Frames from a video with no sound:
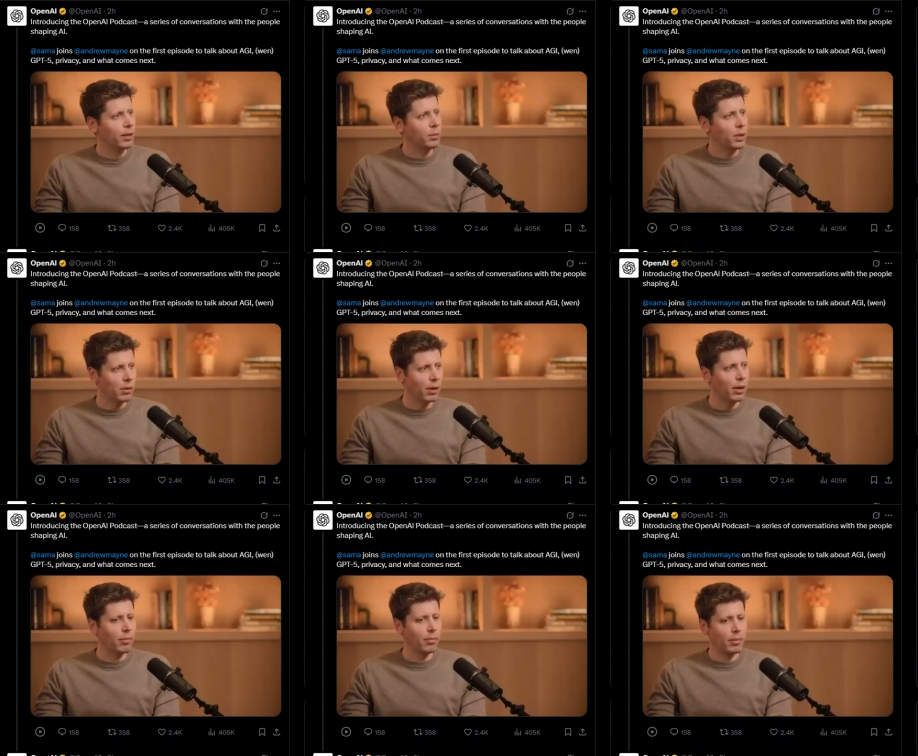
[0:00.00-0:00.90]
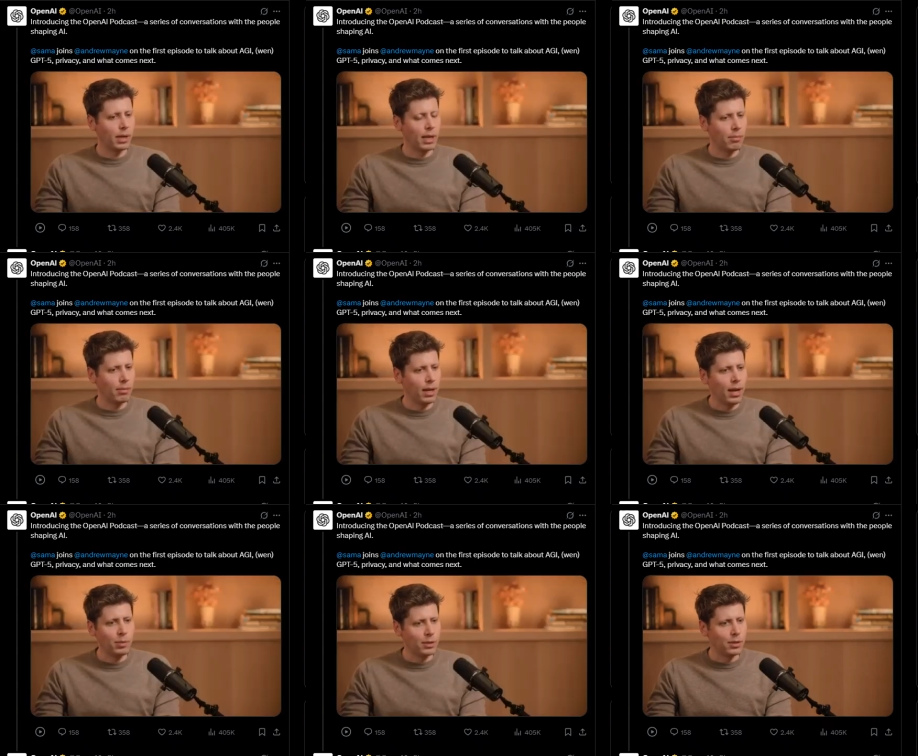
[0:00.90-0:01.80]
than we grew up, and
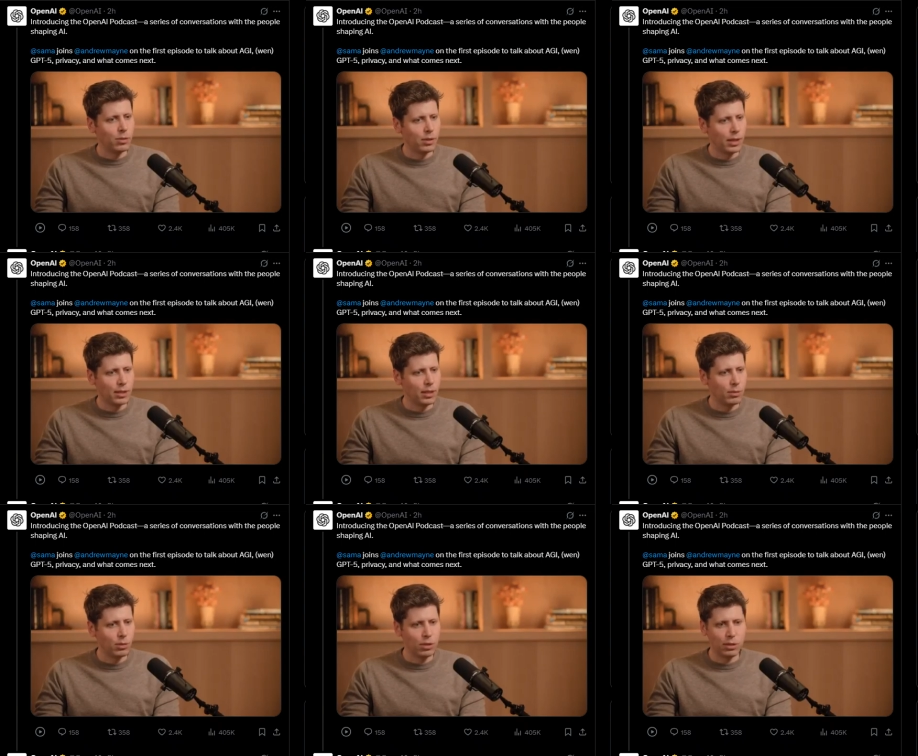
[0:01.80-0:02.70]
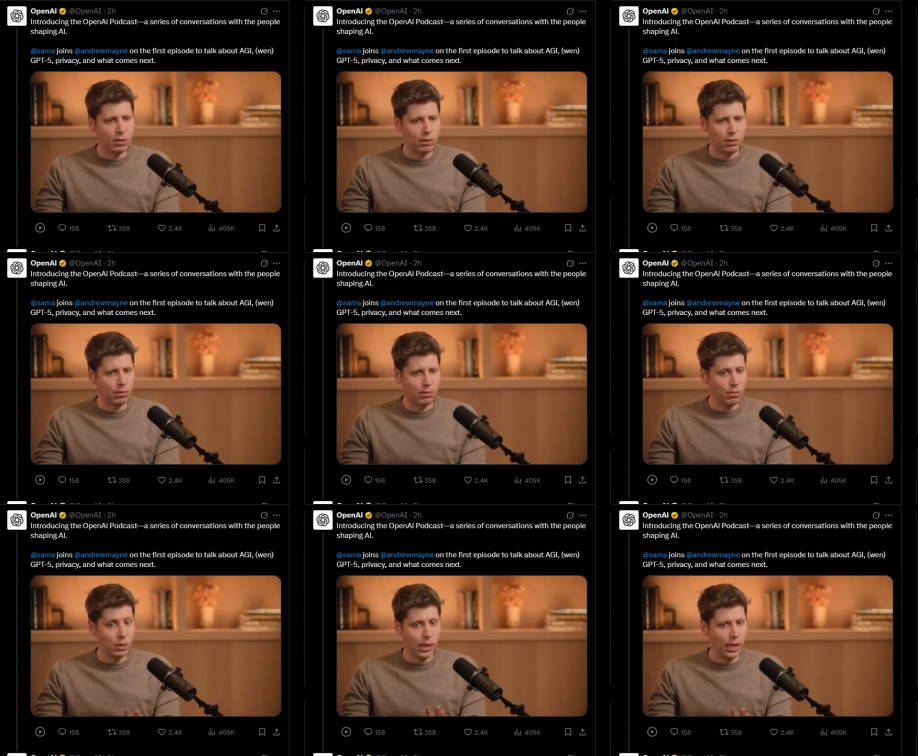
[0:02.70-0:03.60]
able to do things that
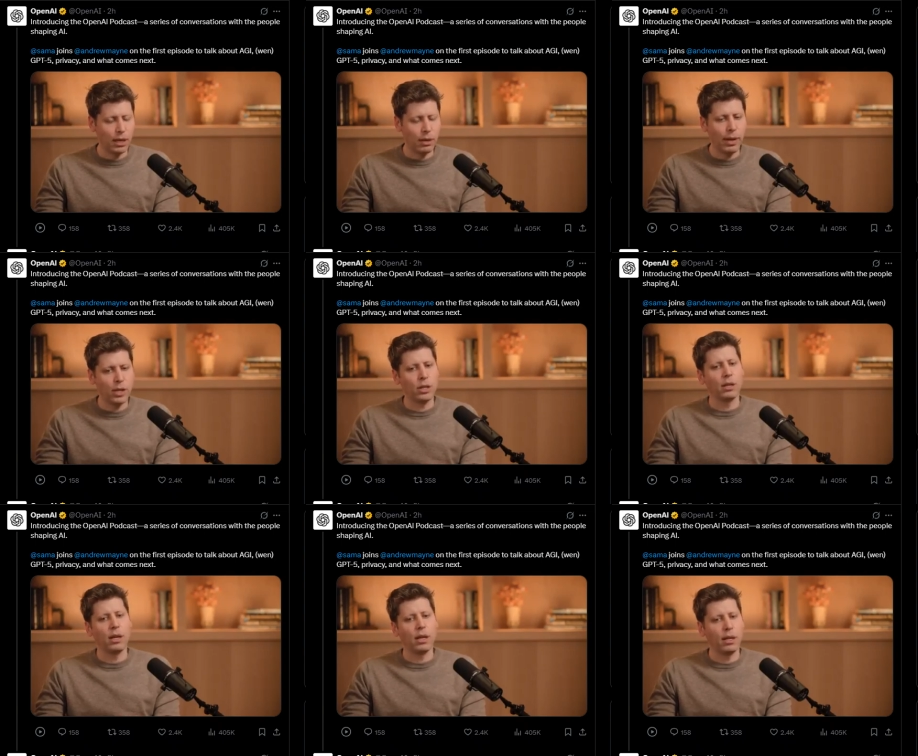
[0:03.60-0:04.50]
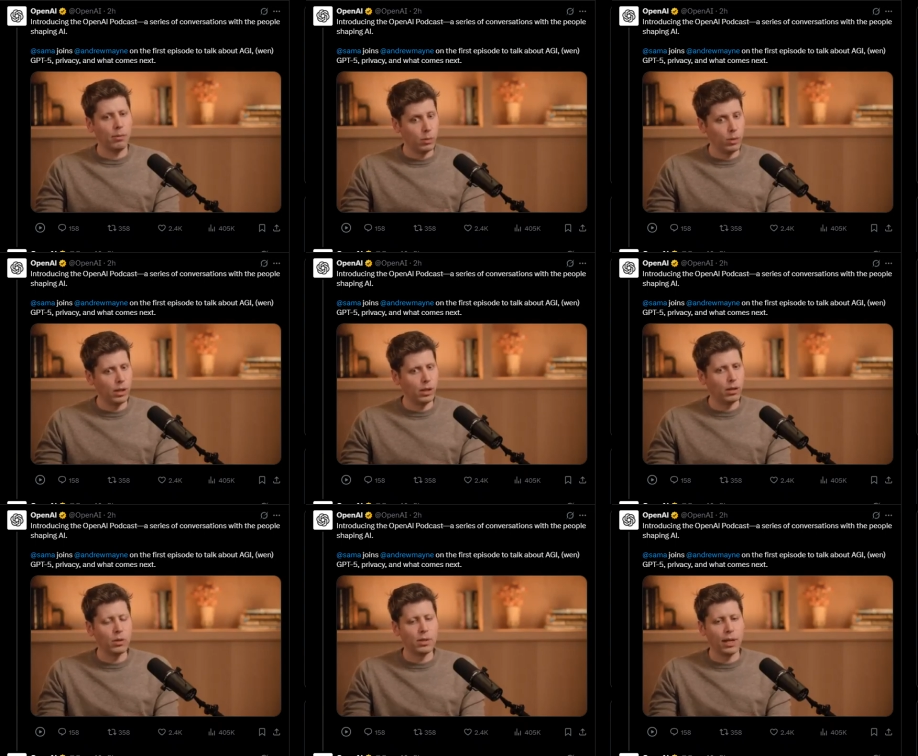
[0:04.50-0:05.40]
we cannot imagine, and they'll be really
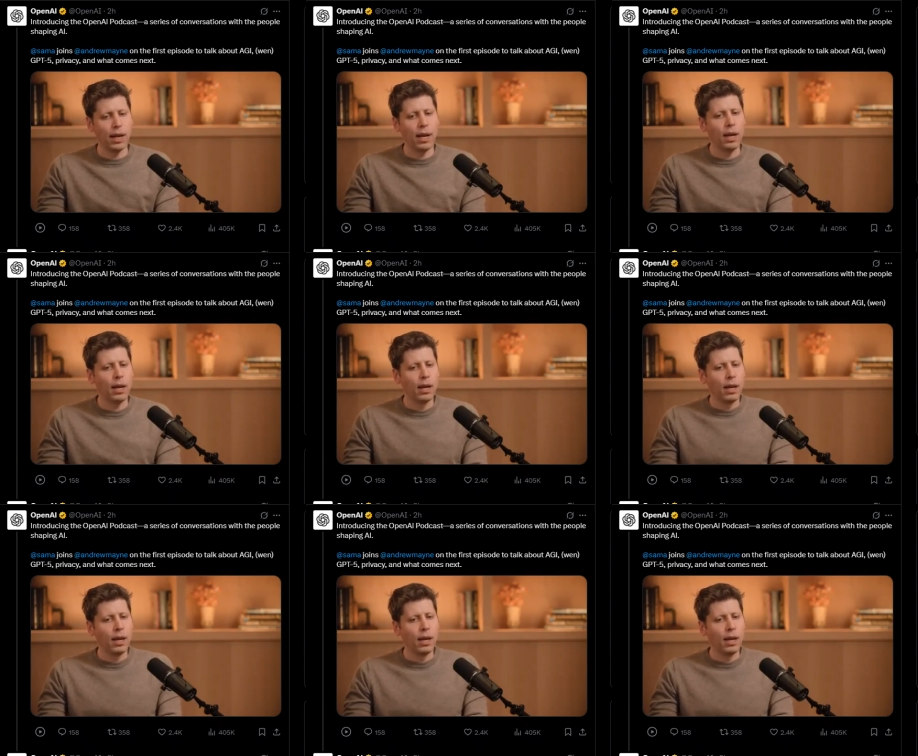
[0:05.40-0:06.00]
good at using AI.